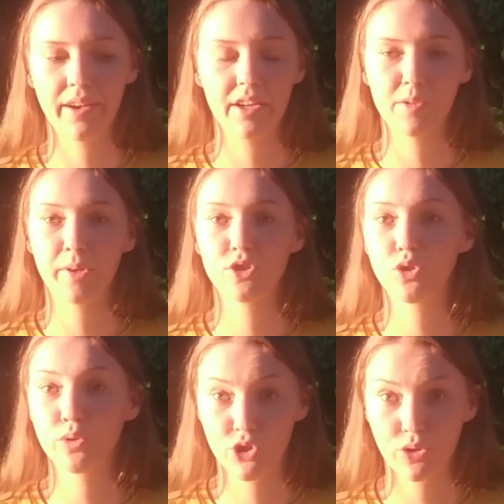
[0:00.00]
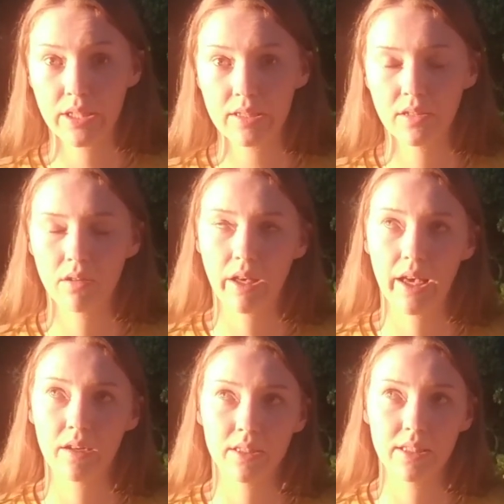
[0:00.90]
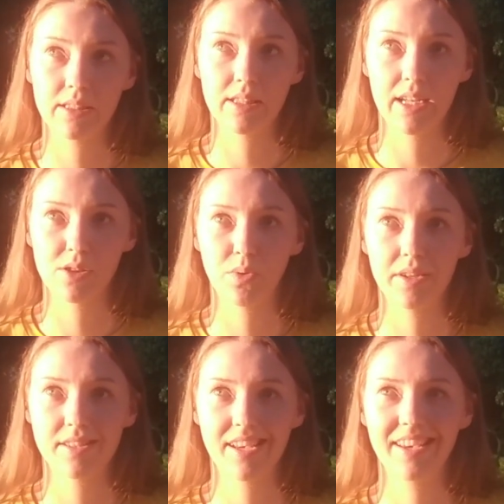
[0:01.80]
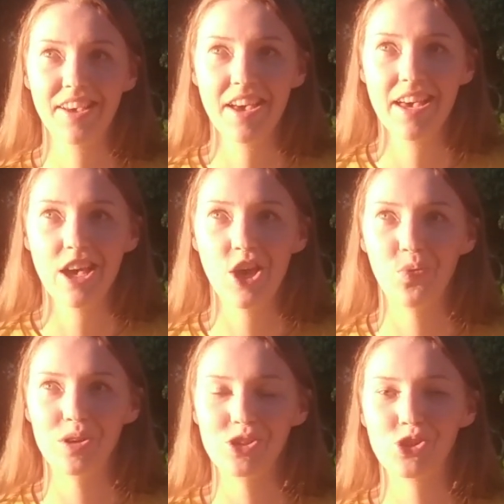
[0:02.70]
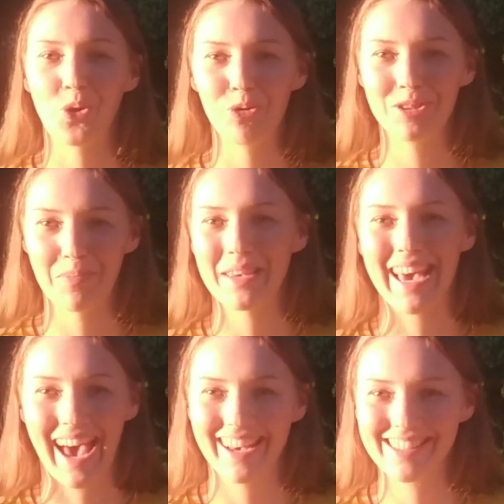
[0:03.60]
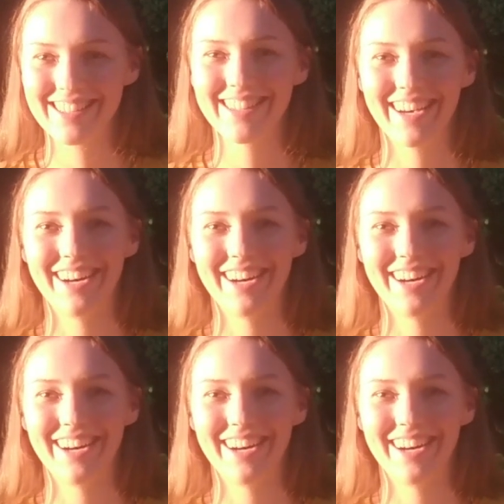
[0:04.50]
spiritual retreat, okay, or at least that's what it was sold to me as.